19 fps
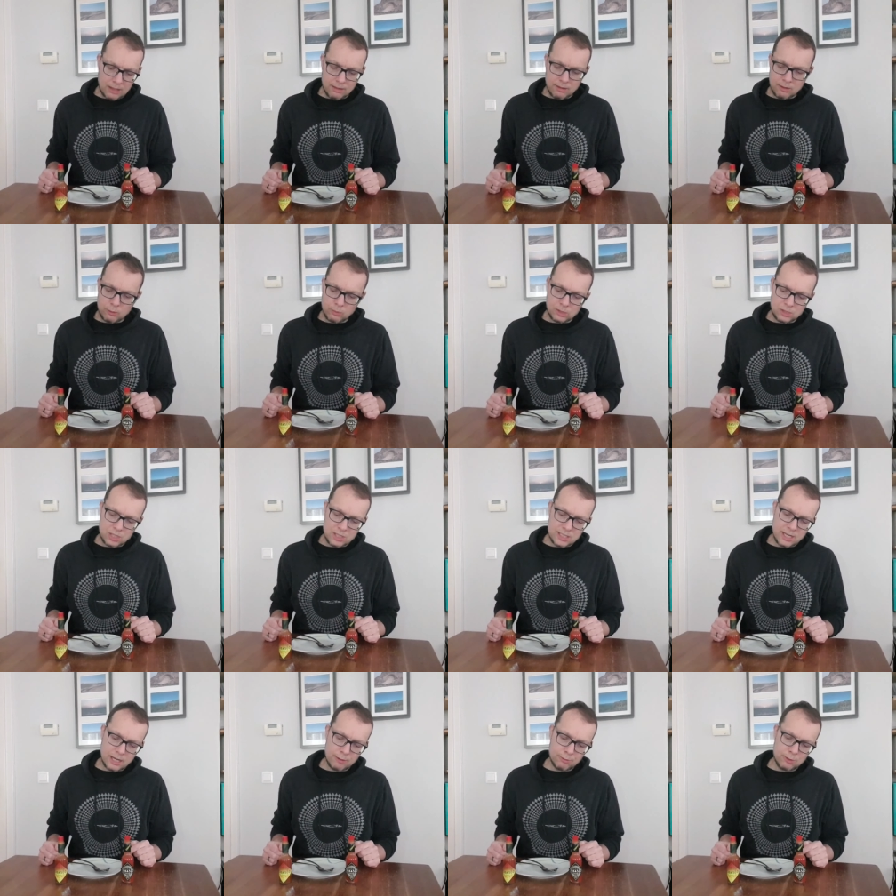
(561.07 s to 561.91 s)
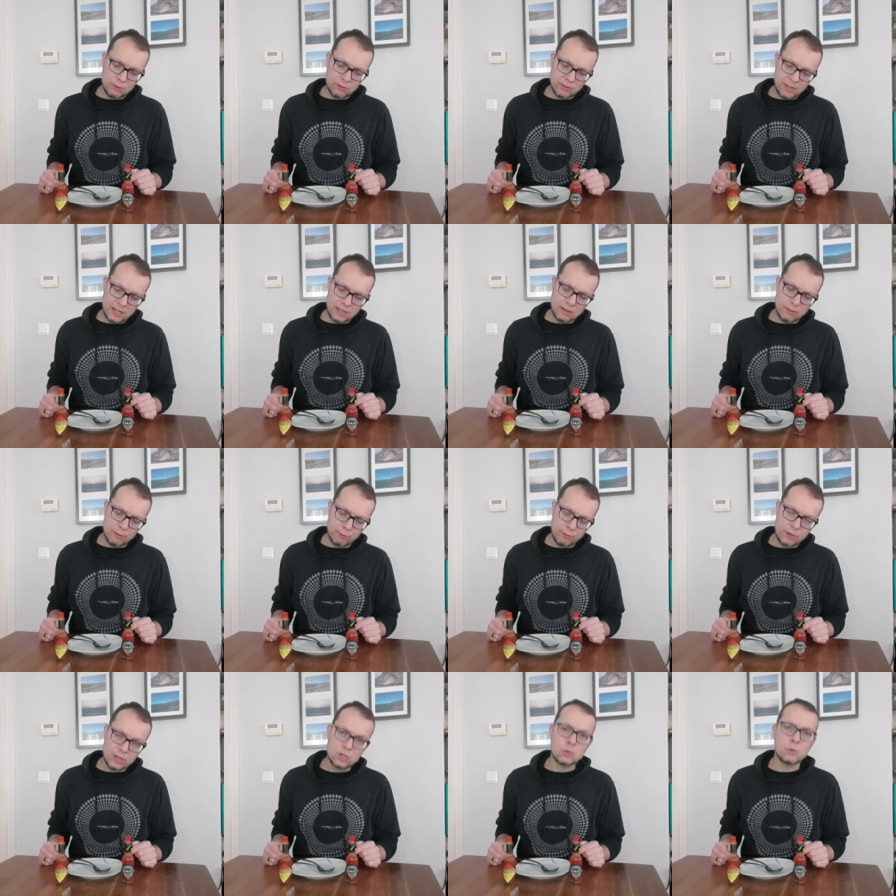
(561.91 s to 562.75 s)
This will just have to stand in the
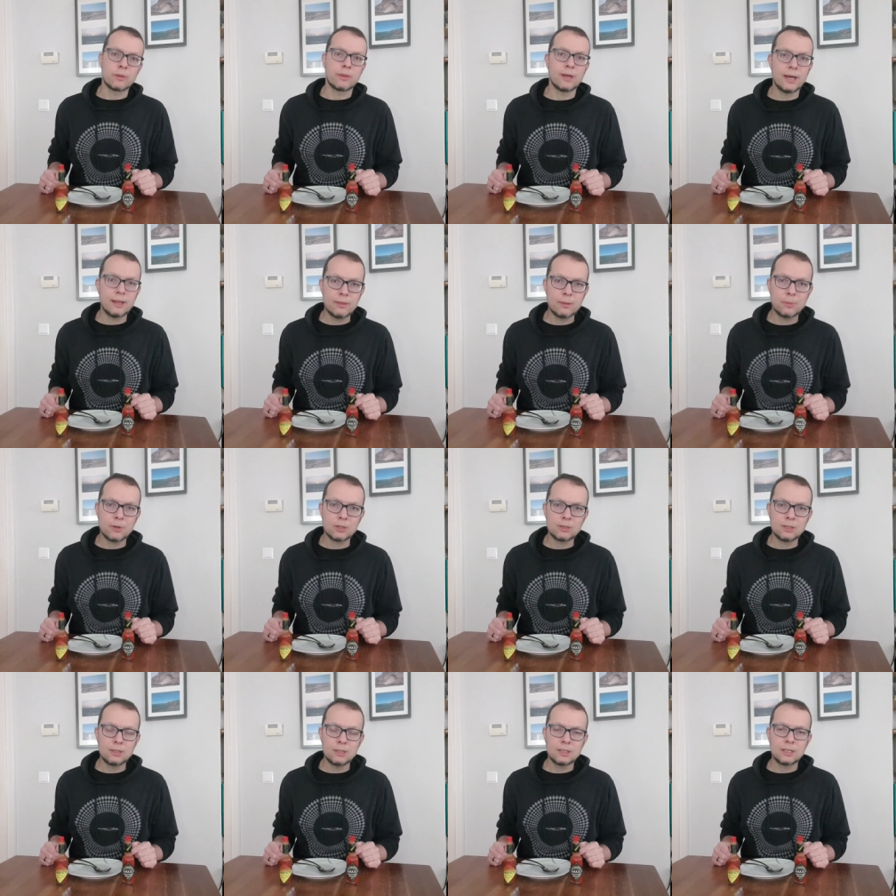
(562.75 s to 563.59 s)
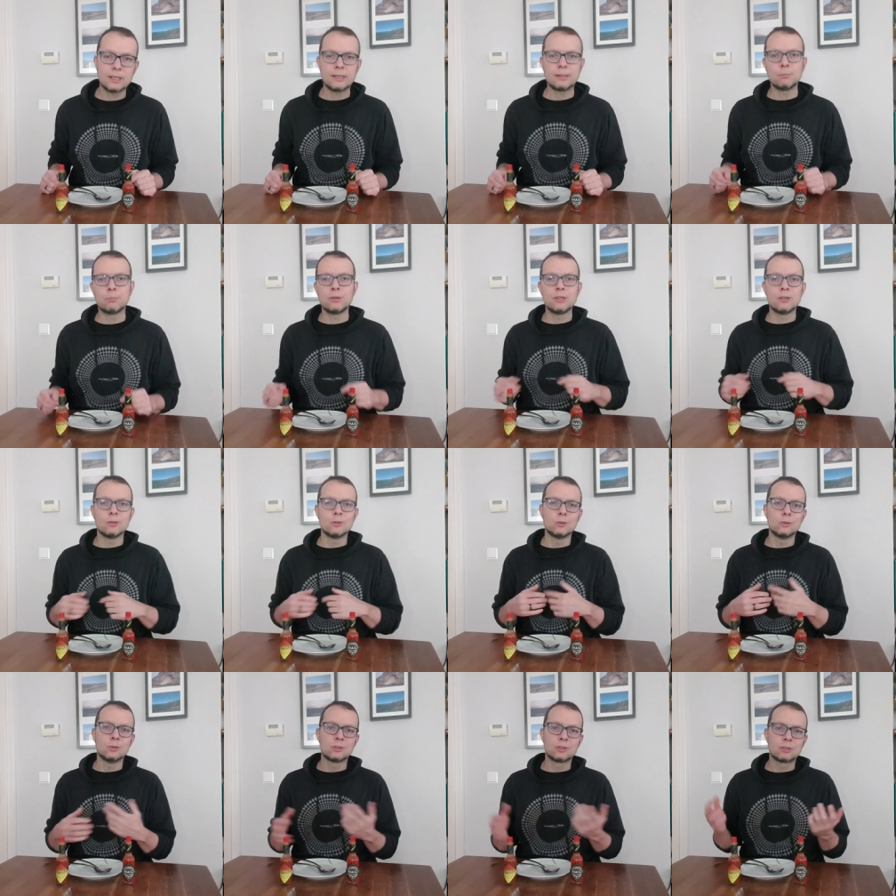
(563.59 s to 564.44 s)
fridge with the other bottle and be
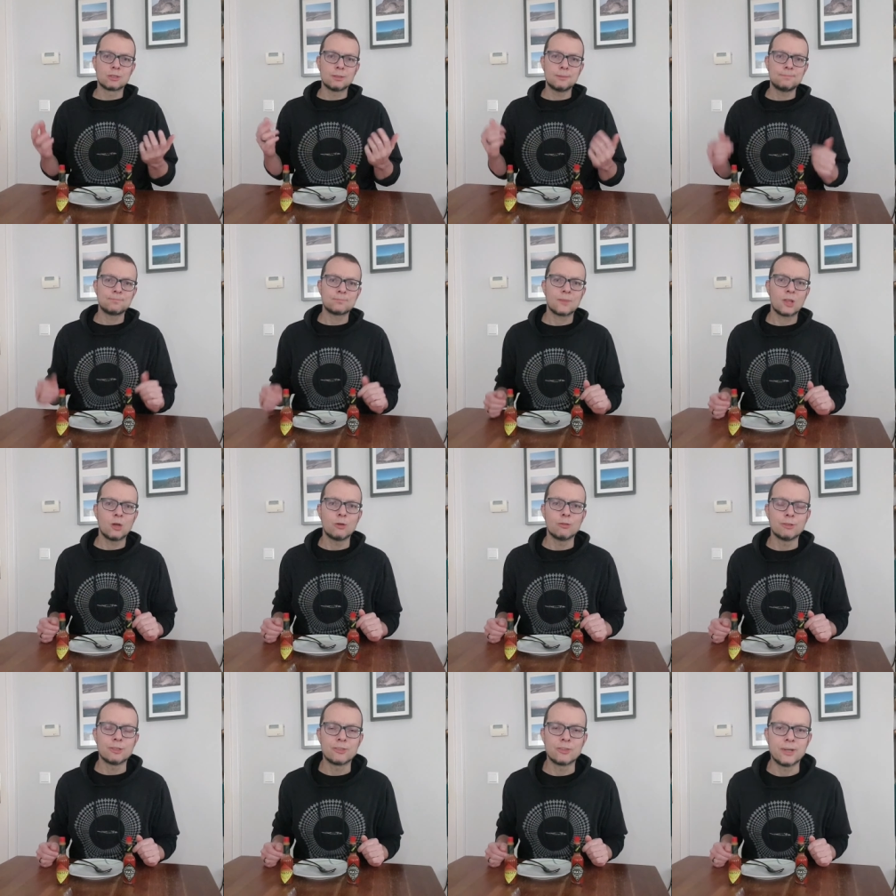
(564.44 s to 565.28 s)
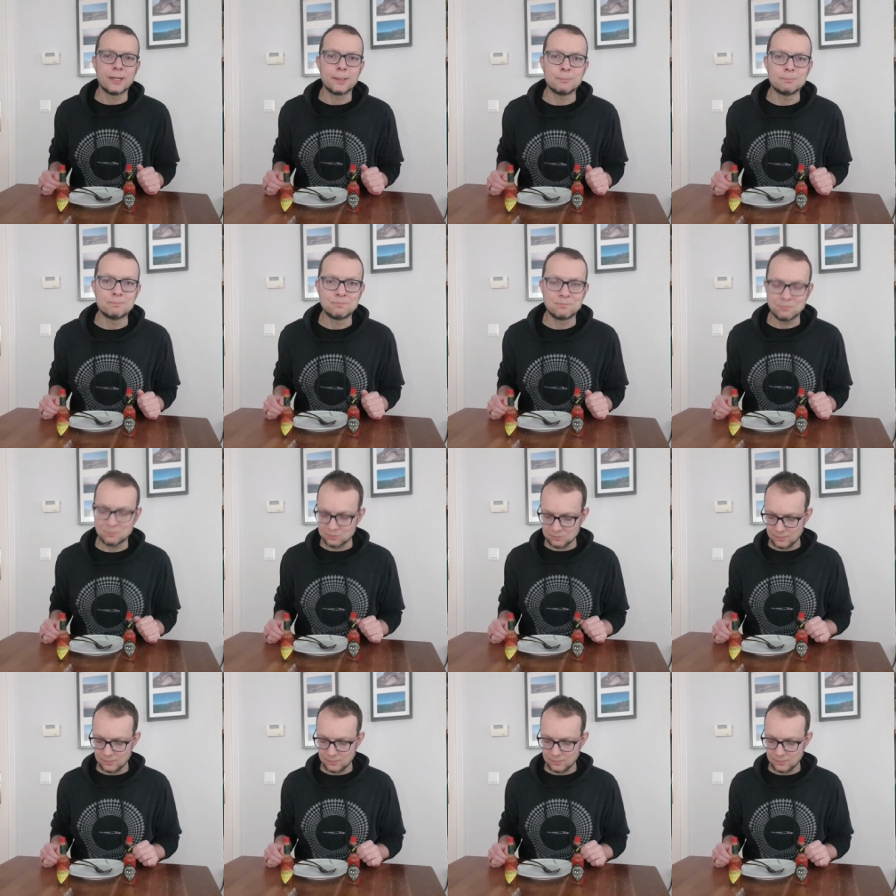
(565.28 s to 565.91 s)
used over time.